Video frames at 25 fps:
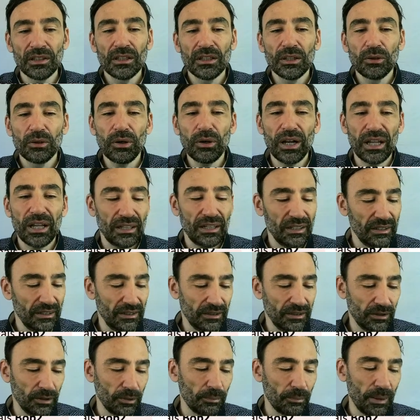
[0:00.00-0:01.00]
Well,
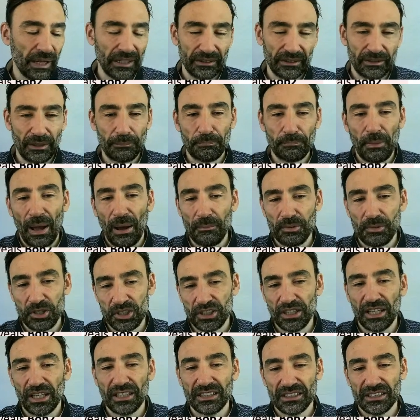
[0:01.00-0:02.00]
or better, they
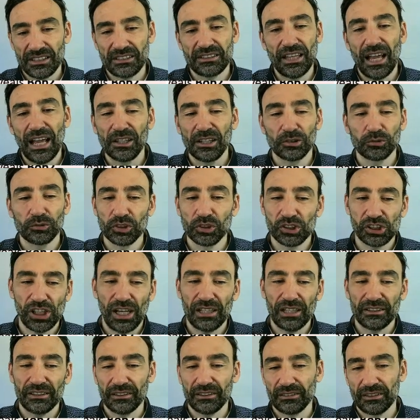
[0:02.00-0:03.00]
tell to each
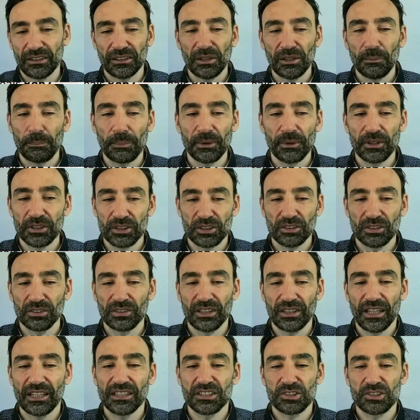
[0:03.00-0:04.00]
other, the other person,
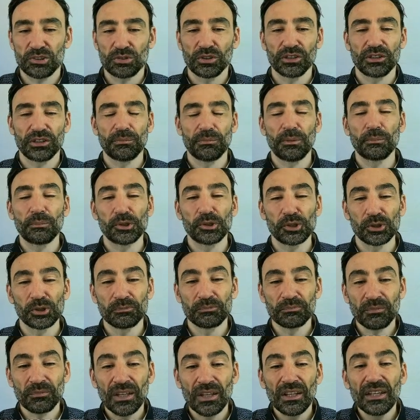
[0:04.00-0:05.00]
the Alice2 and the Bob2.
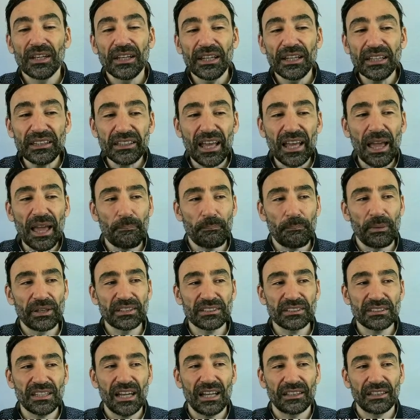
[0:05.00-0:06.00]
It
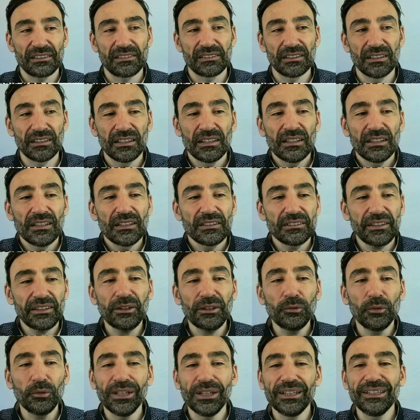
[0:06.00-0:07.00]
happens that
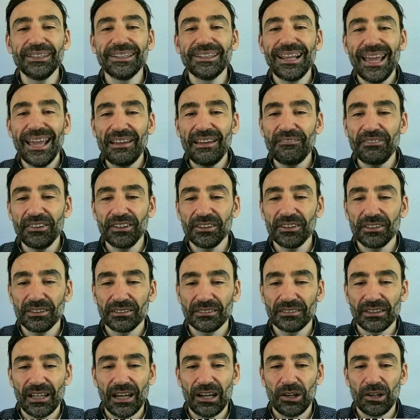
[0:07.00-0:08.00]
they will never
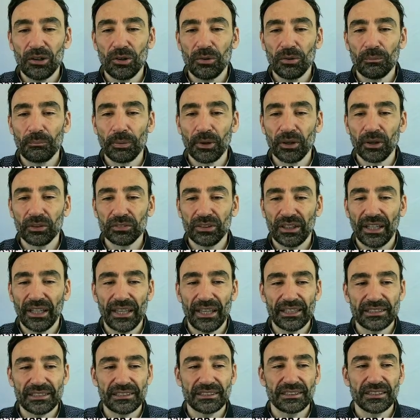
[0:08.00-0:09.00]
now
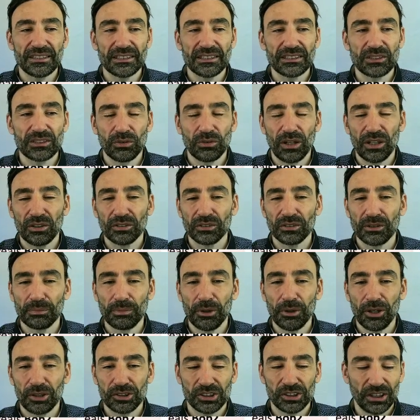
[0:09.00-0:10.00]
broadcast this one on the
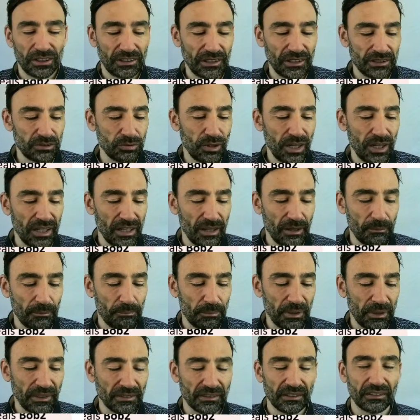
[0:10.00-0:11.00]
blockchain. That's why I
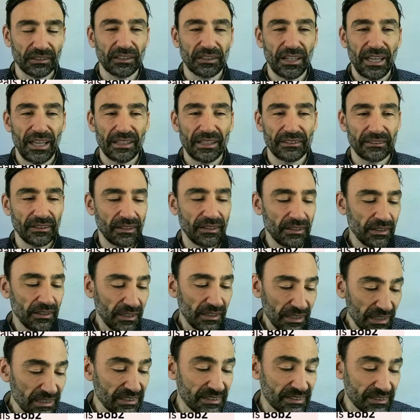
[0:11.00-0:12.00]
painted red.
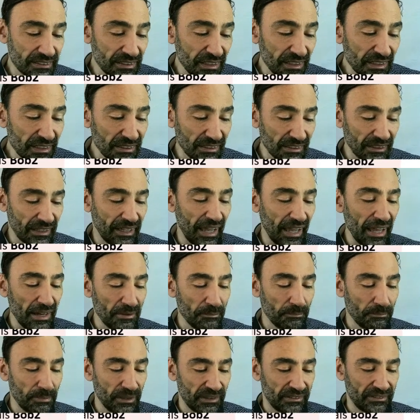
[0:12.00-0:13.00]
It still
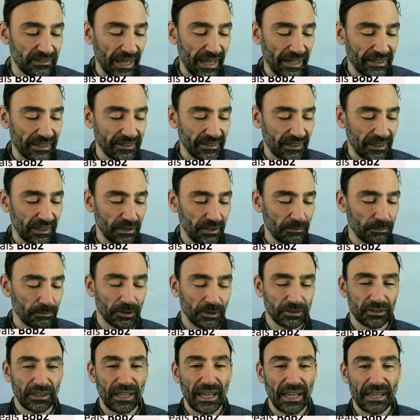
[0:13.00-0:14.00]
can be technically
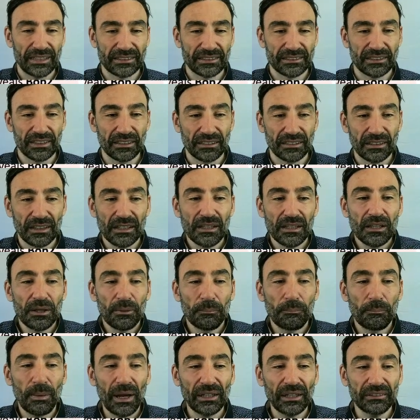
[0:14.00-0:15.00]
broadcasted,
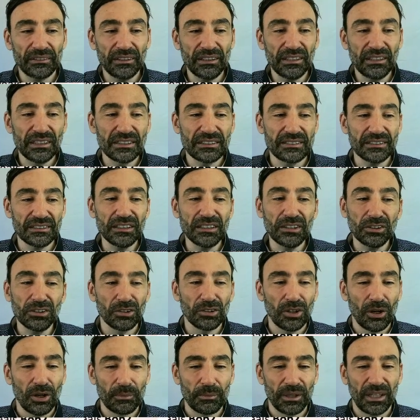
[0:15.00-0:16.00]
but it's
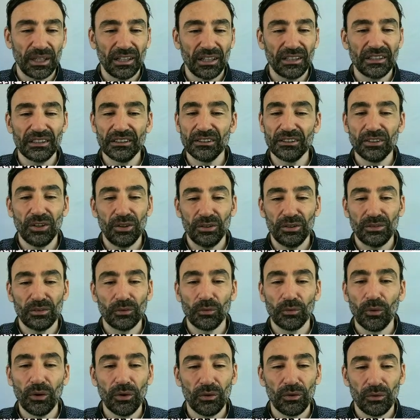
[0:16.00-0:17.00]
economically not
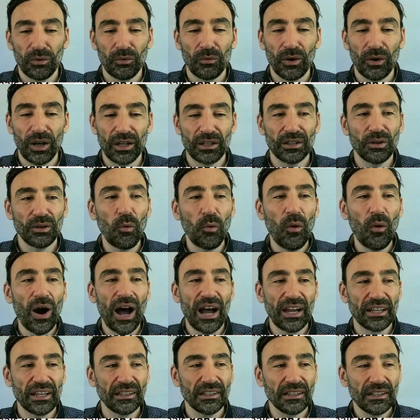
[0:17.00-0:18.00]
worthwhile.
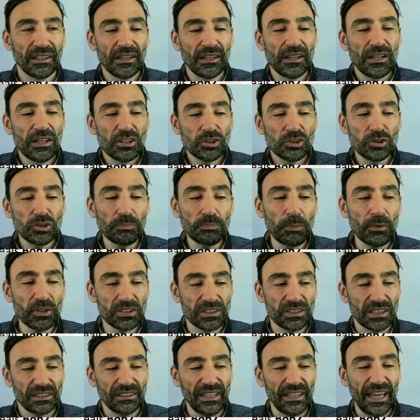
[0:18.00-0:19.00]
Why? Suppose
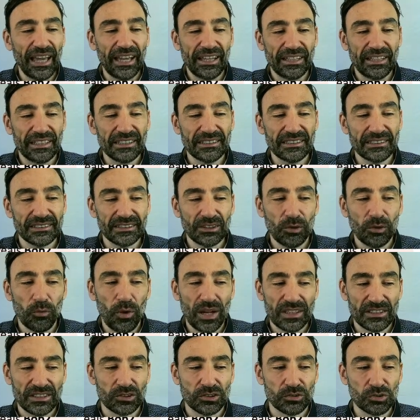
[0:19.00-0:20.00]
that Alice
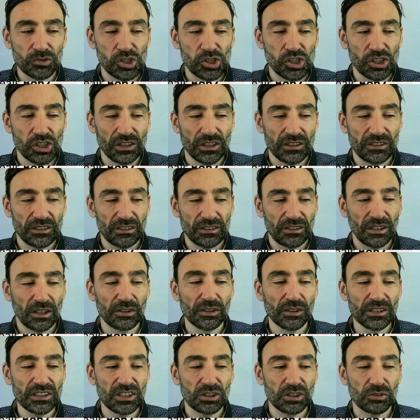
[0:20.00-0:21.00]
wants to cheat. The
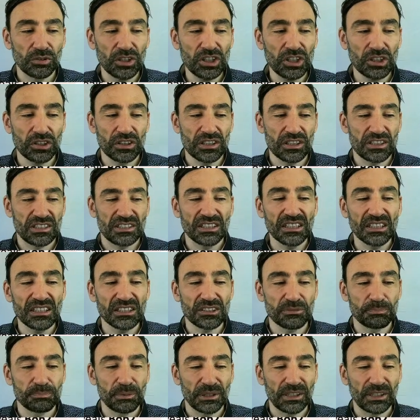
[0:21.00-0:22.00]
current situation is
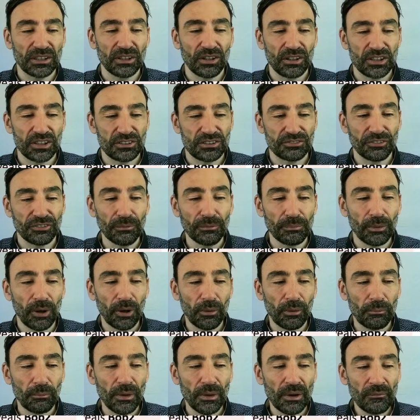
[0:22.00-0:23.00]
6 Bitcoins for
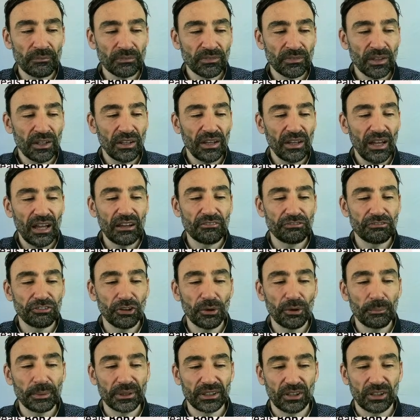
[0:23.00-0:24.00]
Bob and
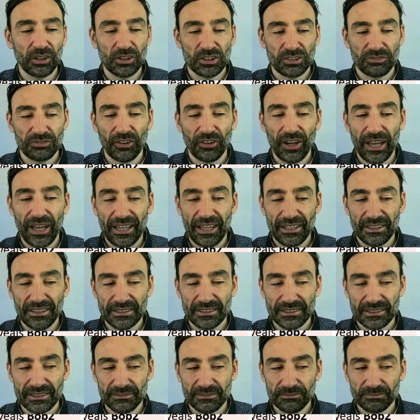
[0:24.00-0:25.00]
4 Bitcoins for
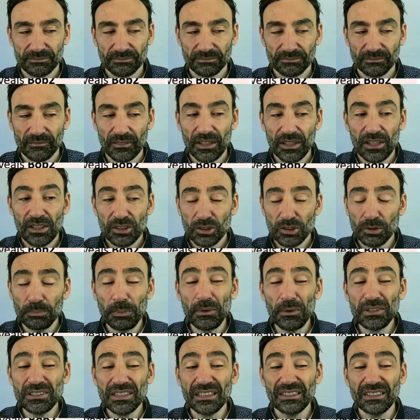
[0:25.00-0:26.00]
Alice.
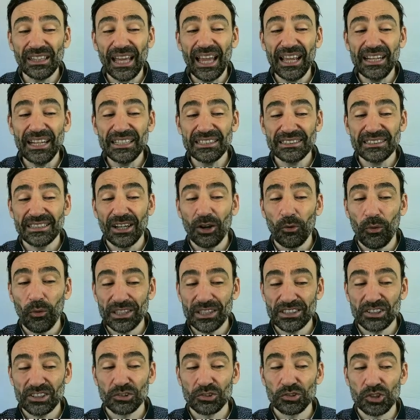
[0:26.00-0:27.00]
Suppose that Alice now
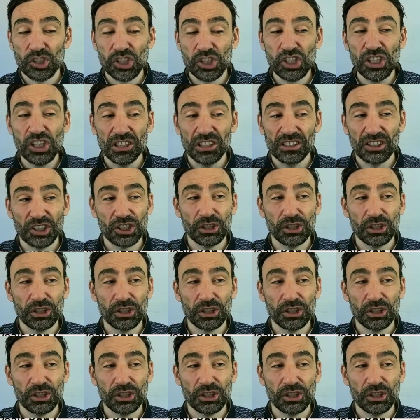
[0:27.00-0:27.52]
wants to cheat.